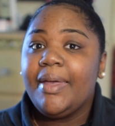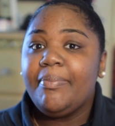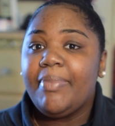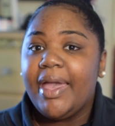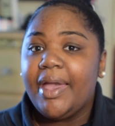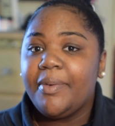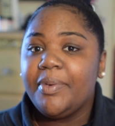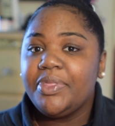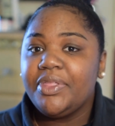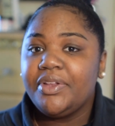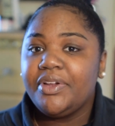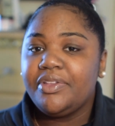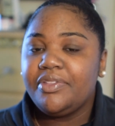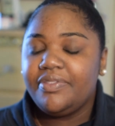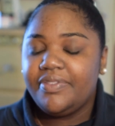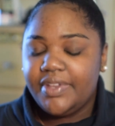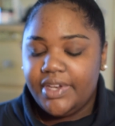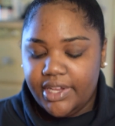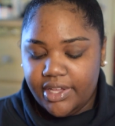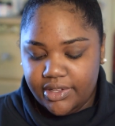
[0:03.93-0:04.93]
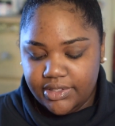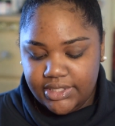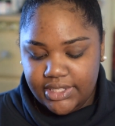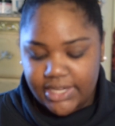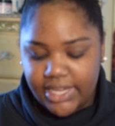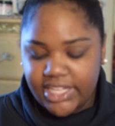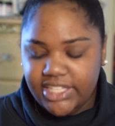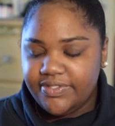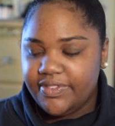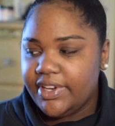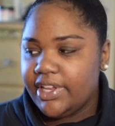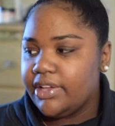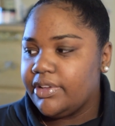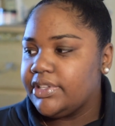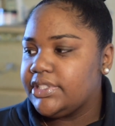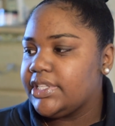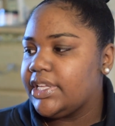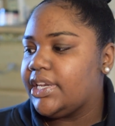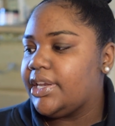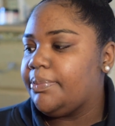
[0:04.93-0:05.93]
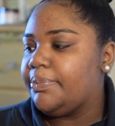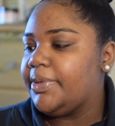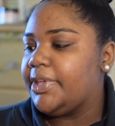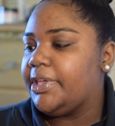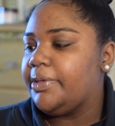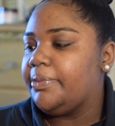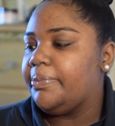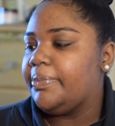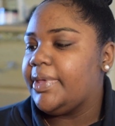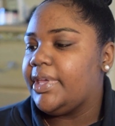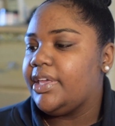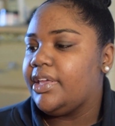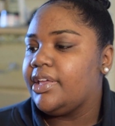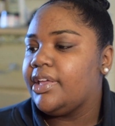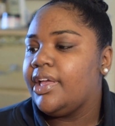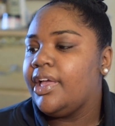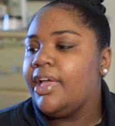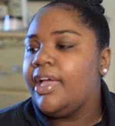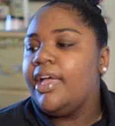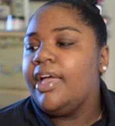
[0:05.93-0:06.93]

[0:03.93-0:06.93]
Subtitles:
Back with another video. Today's video is going to be me